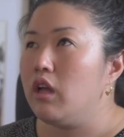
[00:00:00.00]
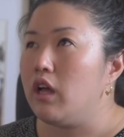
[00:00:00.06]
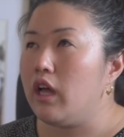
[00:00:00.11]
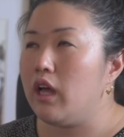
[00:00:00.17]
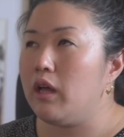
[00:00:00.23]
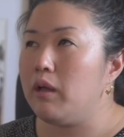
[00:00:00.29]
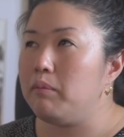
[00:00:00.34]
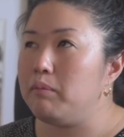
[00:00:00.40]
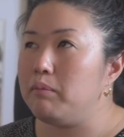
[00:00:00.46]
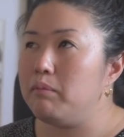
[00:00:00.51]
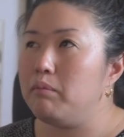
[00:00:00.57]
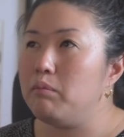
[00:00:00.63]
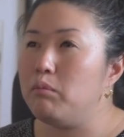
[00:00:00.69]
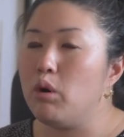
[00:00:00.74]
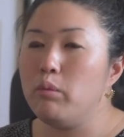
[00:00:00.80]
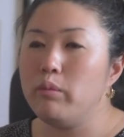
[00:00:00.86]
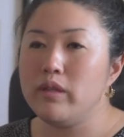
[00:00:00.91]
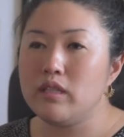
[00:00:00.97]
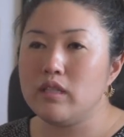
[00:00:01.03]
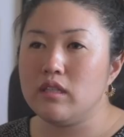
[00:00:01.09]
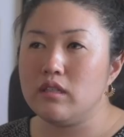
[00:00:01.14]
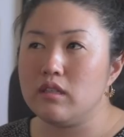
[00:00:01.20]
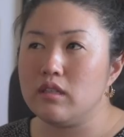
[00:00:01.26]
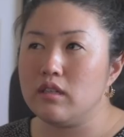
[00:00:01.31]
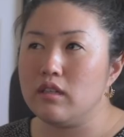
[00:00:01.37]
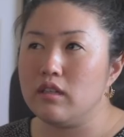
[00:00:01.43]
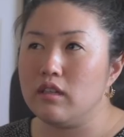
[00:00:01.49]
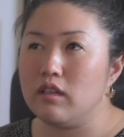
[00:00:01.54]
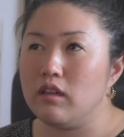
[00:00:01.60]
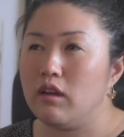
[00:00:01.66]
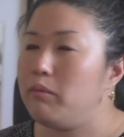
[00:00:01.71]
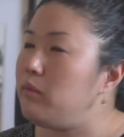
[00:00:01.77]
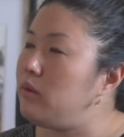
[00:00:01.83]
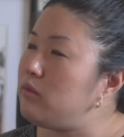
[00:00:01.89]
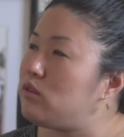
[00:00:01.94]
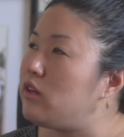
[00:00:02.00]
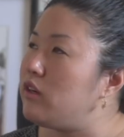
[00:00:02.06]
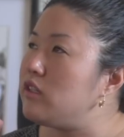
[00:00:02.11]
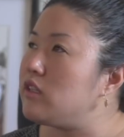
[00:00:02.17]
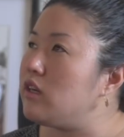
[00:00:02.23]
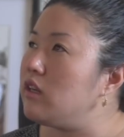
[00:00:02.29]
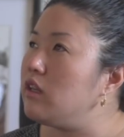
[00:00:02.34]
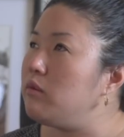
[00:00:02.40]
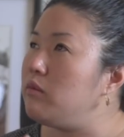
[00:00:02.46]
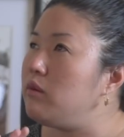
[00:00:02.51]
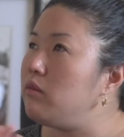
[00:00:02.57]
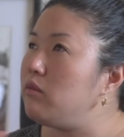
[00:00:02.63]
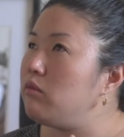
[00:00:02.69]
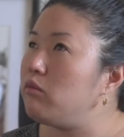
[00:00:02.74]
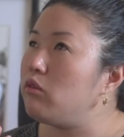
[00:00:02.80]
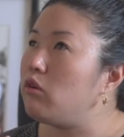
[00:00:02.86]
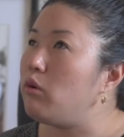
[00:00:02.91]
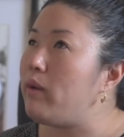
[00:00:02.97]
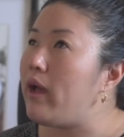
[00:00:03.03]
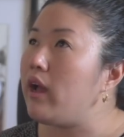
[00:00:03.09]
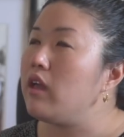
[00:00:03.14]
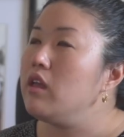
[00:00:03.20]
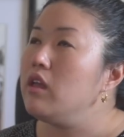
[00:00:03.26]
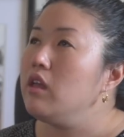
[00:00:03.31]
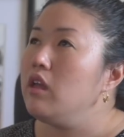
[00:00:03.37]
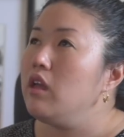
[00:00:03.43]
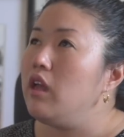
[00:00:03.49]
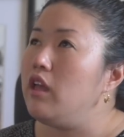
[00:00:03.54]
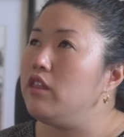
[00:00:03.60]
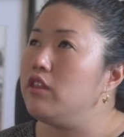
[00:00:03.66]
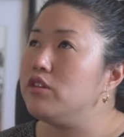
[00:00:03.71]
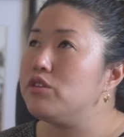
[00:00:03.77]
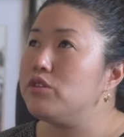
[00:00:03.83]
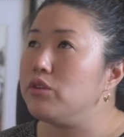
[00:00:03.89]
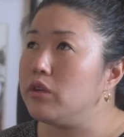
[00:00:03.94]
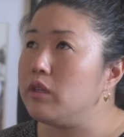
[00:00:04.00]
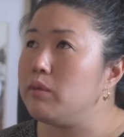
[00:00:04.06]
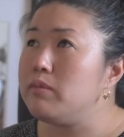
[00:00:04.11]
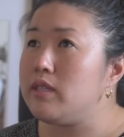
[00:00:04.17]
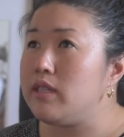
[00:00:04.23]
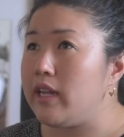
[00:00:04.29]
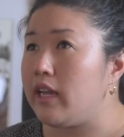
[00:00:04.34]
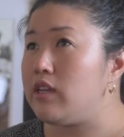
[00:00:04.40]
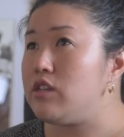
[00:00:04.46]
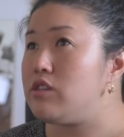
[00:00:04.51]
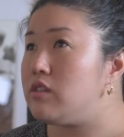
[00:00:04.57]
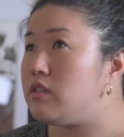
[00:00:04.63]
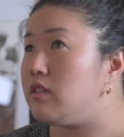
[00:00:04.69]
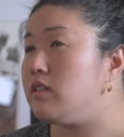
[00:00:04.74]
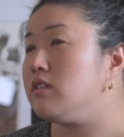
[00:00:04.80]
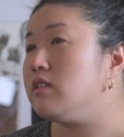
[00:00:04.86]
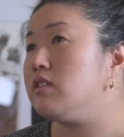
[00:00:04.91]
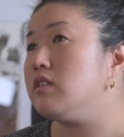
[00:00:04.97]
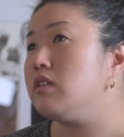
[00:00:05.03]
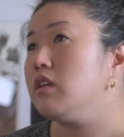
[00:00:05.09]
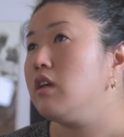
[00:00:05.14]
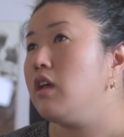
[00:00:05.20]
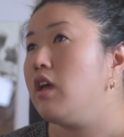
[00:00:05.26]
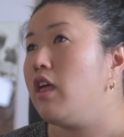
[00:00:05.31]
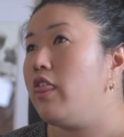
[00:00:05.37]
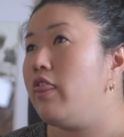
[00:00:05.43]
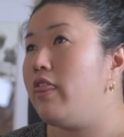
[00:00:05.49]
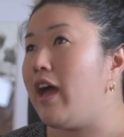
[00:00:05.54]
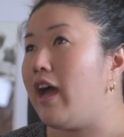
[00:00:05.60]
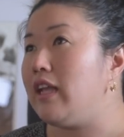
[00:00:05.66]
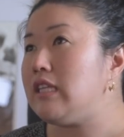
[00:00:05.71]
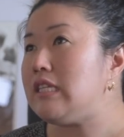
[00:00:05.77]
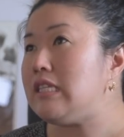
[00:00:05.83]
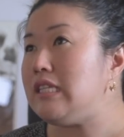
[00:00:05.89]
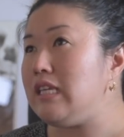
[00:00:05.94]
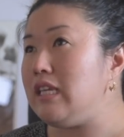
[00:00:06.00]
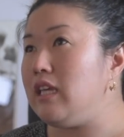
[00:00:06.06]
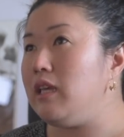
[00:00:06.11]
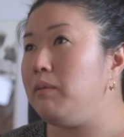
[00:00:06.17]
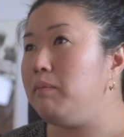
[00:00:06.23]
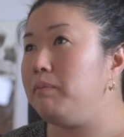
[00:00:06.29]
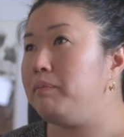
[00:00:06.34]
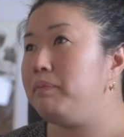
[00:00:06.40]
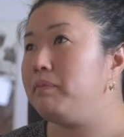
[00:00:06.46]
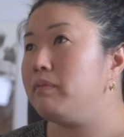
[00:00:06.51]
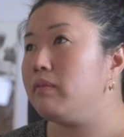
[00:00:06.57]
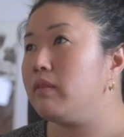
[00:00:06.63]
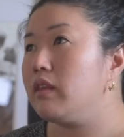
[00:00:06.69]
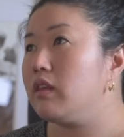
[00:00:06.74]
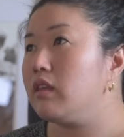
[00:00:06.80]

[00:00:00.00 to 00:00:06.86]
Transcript: moments, let me go back. In the circumstances that seem